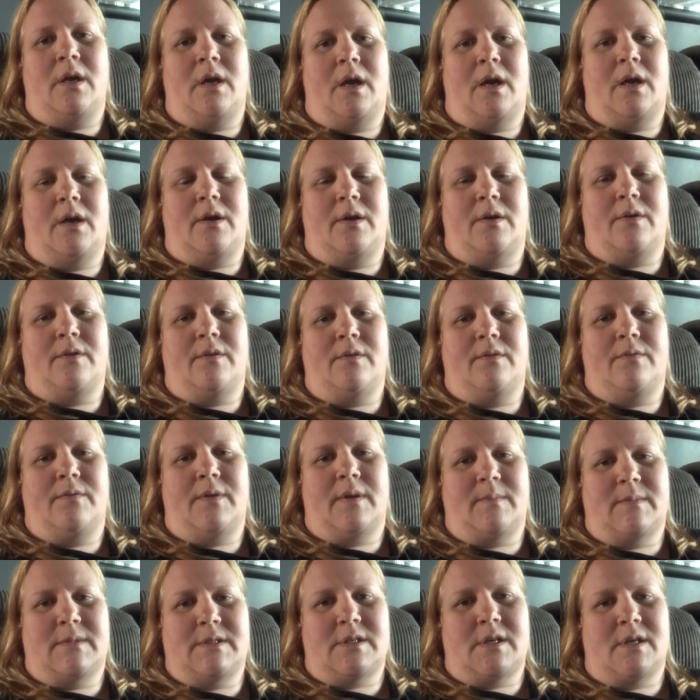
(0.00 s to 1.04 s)
a
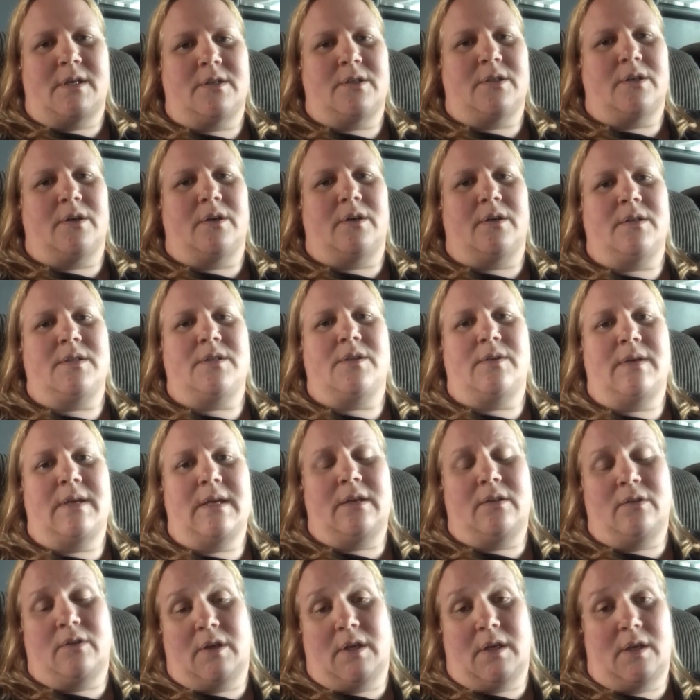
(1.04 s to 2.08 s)
family doctor so he
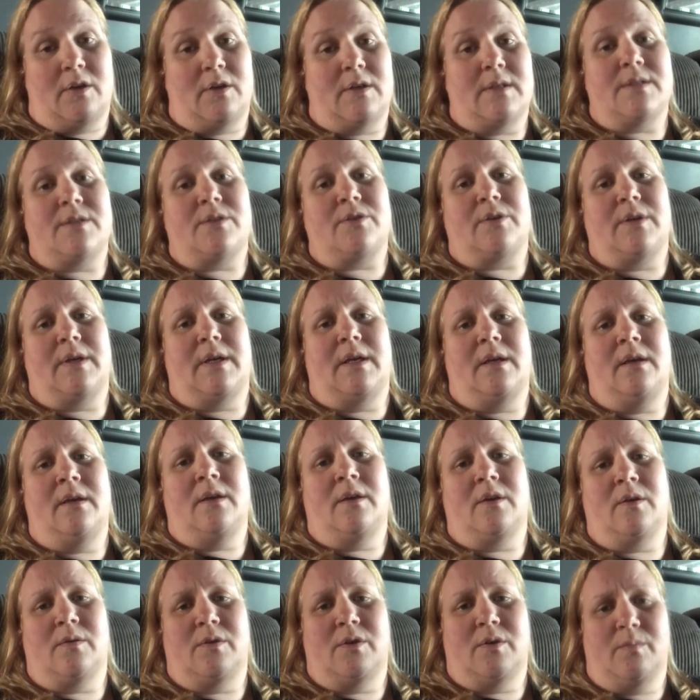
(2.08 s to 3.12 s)
can look at your history,
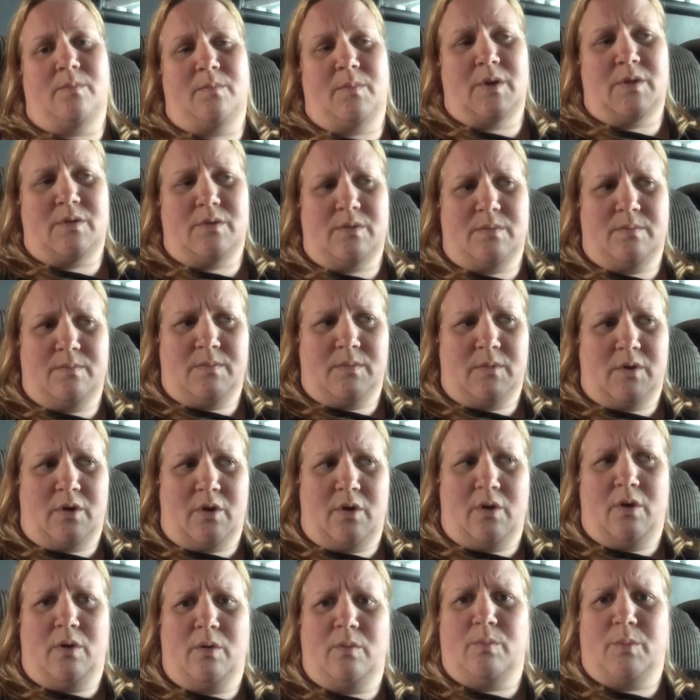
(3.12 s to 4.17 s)
both
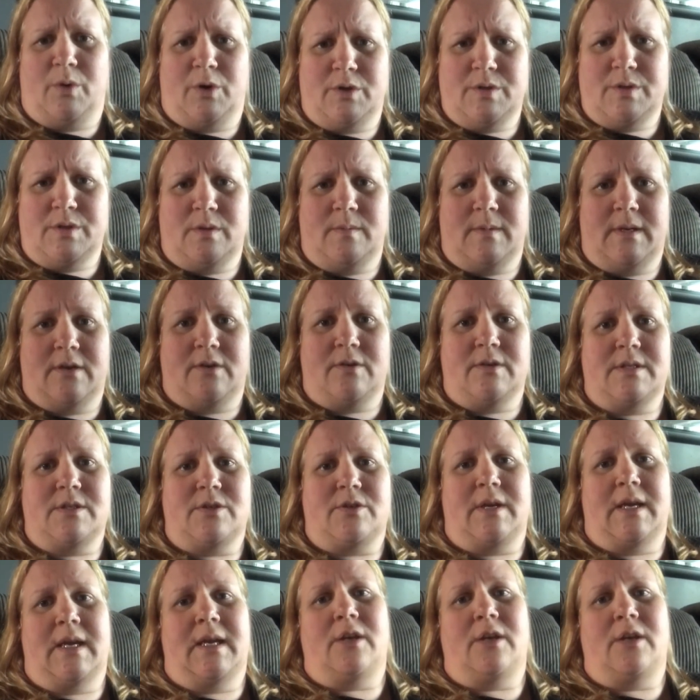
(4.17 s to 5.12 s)
your own personal medical history